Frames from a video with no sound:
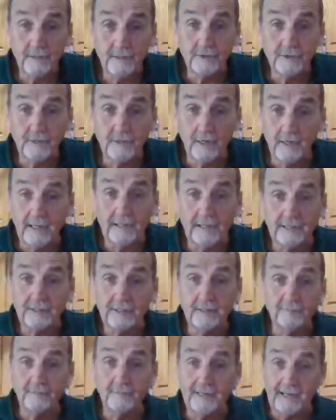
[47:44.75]
it's not like
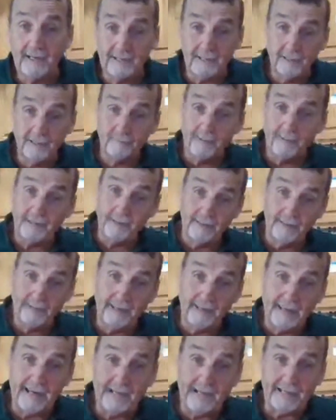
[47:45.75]
some guy come out and
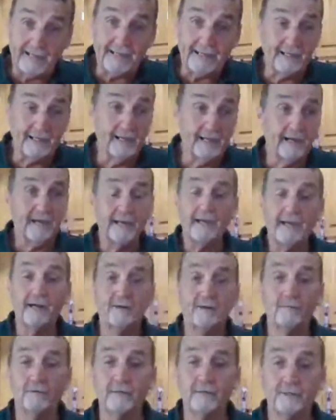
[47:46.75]
landed and got
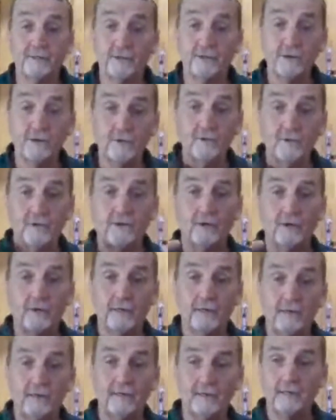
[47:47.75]
out with a suit
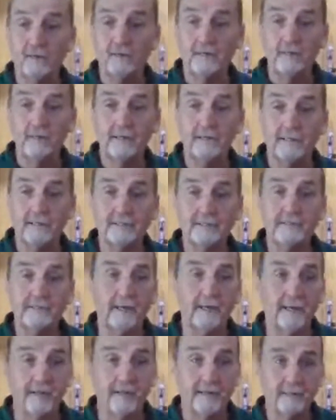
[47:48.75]
on and a gun in his
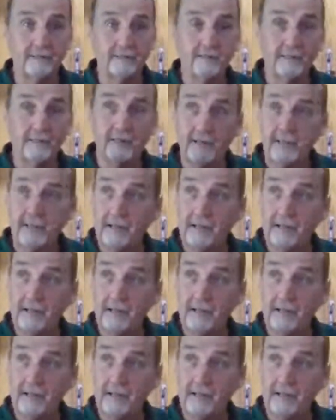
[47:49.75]
hand and said,